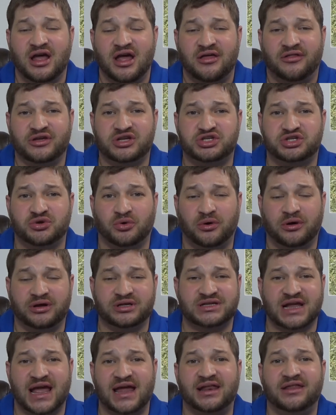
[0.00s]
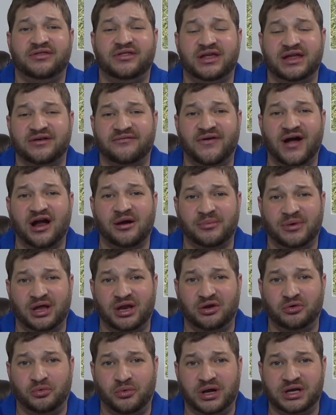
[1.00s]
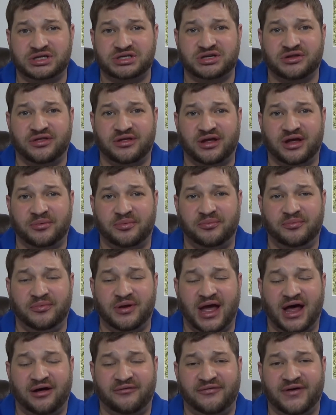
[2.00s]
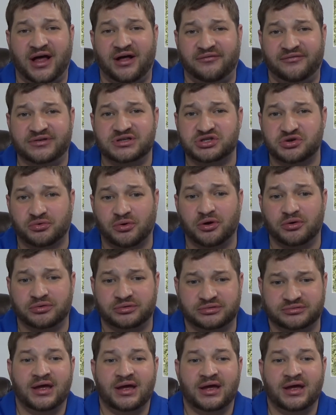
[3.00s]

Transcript: the soils and the environment in which the alfalfa is grown.